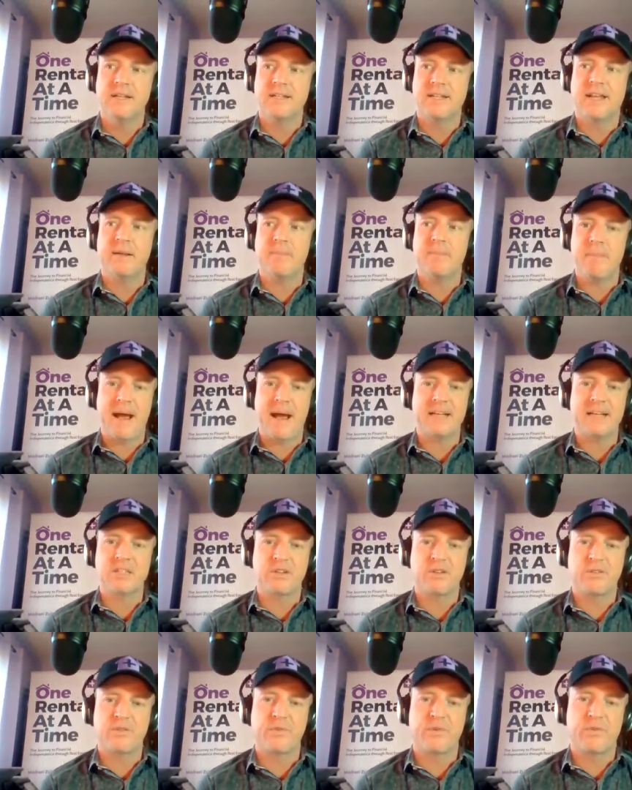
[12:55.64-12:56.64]
to get
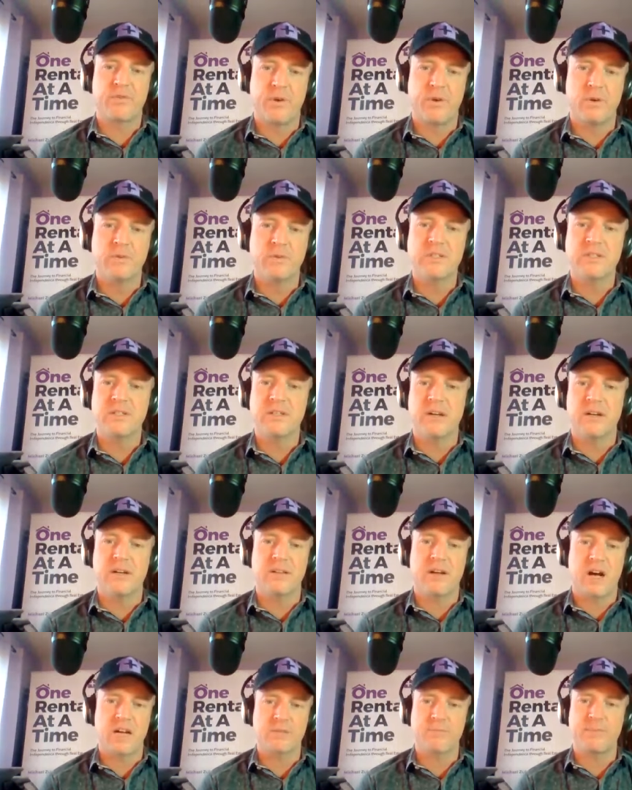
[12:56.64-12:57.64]
masks for folks,
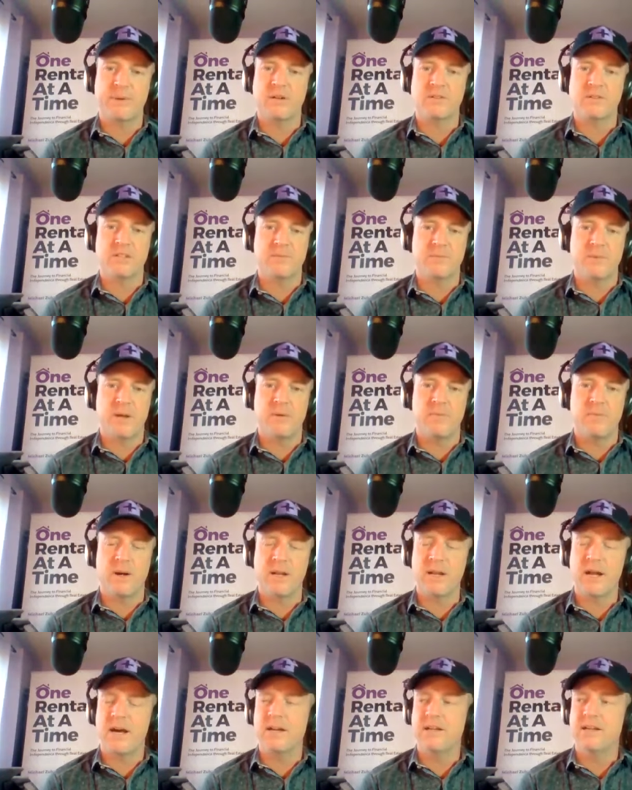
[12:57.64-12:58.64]
uh, hospitals and, and
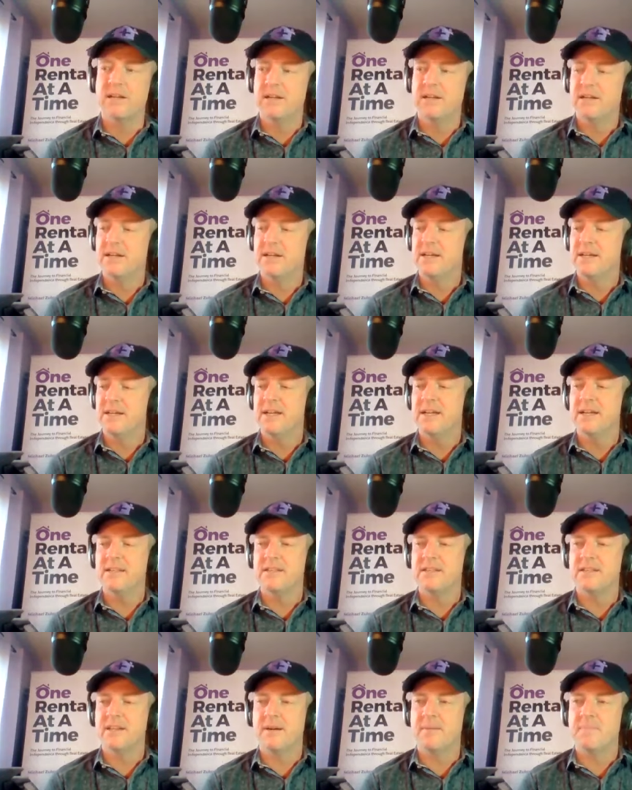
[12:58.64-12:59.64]
whatnot,
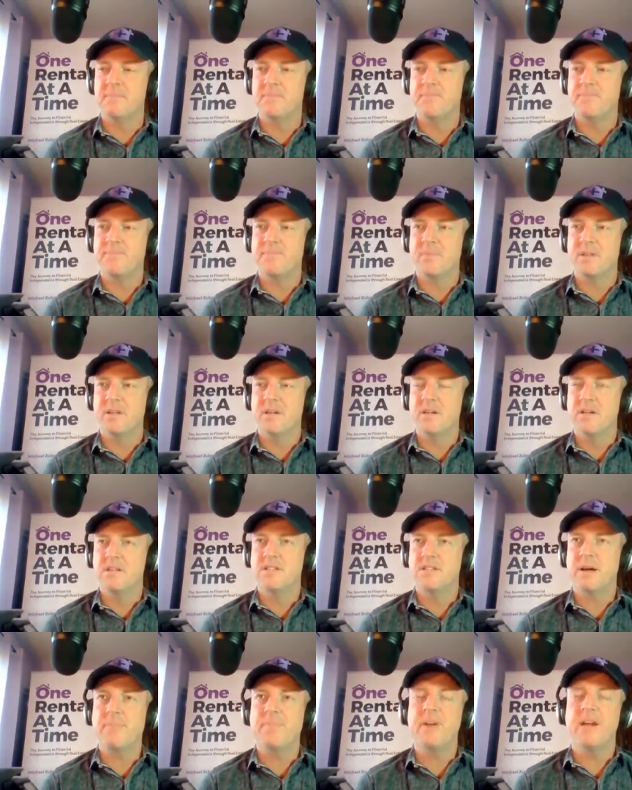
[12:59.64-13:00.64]
is um,
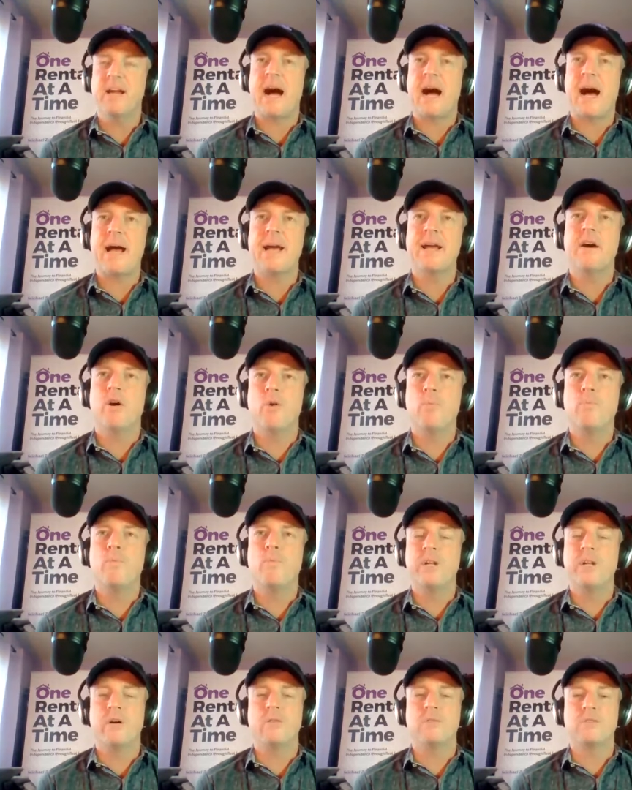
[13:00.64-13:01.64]
something I hope
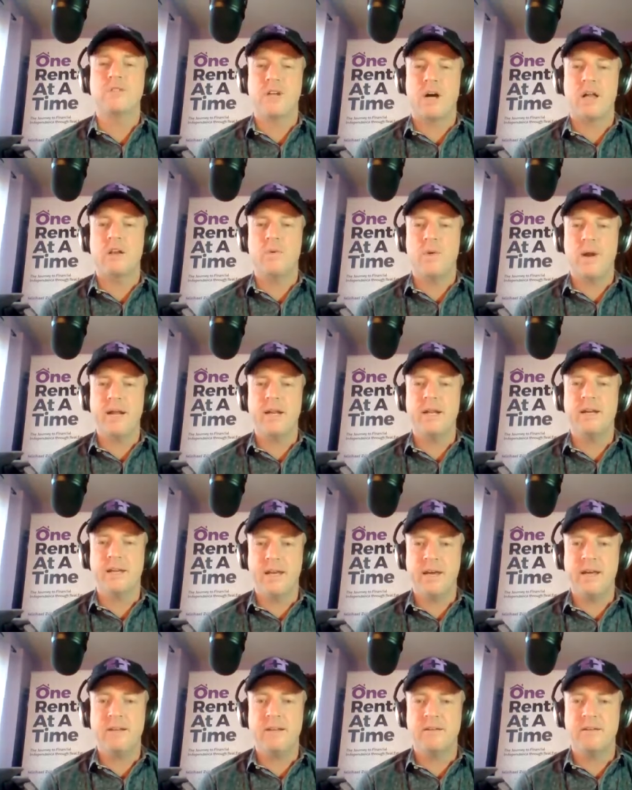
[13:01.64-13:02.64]
we don't tolerate
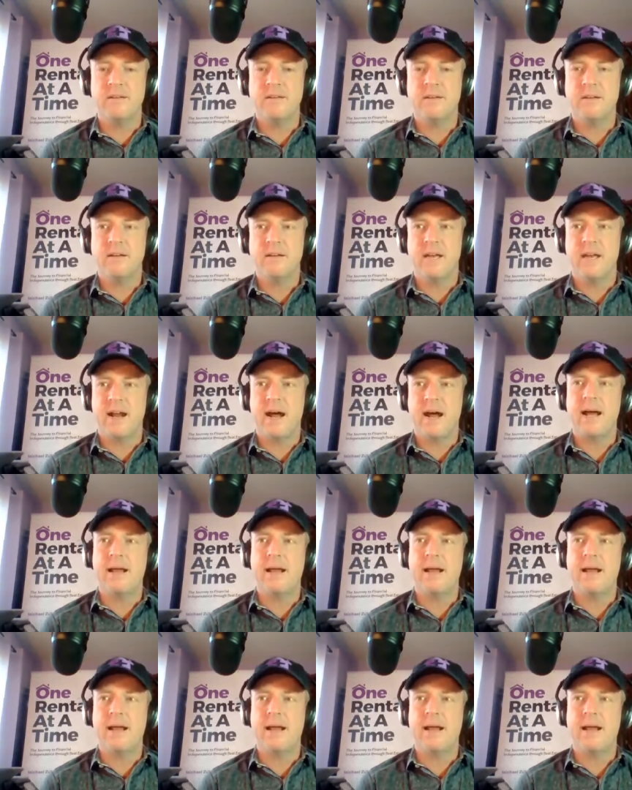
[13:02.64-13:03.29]
again. And